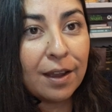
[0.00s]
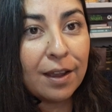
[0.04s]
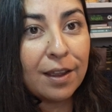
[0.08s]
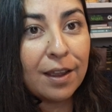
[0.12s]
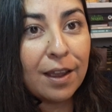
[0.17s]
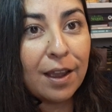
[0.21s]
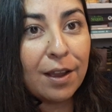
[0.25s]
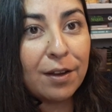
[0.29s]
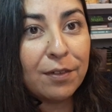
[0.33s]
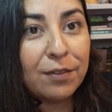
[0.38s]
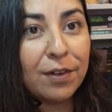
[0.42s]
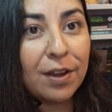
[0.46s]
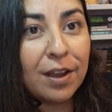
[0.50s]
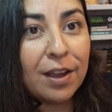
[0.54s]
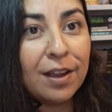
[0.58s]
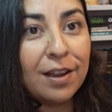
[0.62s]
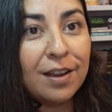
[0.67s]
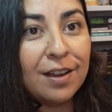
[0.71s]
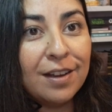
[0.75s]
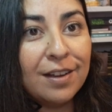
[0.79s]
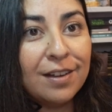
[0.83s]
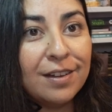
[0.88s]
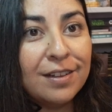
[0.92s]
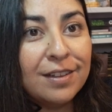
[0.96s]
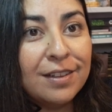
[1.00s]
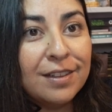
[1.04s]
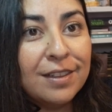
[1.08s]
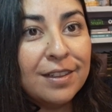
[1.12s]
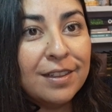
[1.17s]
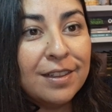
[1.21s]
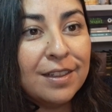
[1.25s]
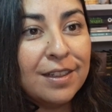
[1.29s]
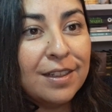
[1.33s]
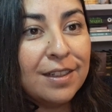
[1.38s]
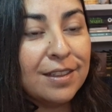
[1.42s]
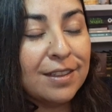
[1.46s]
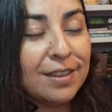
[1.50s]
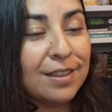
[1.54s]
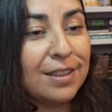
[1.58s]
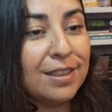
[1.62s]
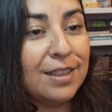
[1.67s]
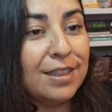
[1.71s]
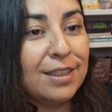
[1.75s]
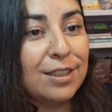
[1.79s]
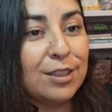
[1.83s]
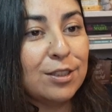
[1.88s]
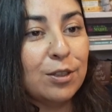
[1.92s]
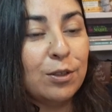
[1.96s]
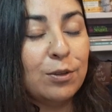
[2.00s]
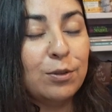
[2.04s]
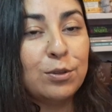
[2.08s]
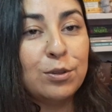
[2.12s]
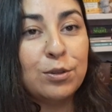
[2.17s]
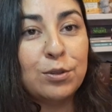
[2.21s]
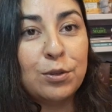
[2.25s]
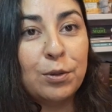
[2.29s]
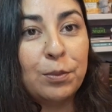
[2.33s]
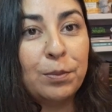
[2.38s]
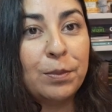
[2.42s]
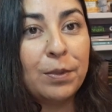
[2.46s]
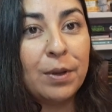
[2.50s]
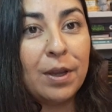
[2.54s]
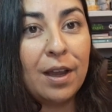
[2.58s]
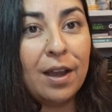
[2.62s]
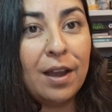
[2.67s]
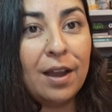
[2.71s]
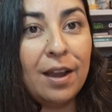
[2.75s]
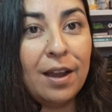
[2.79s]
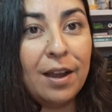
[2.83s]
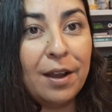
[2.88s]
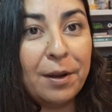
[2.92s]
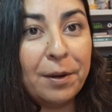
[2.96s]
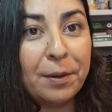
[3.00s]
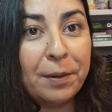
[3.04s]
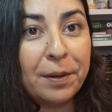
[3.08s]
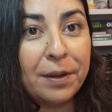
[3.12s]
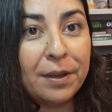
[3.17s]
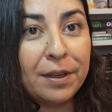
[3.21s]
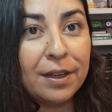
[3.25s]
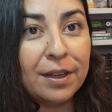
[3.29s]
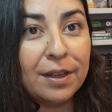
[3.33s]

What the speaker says: I have this so zoomed out.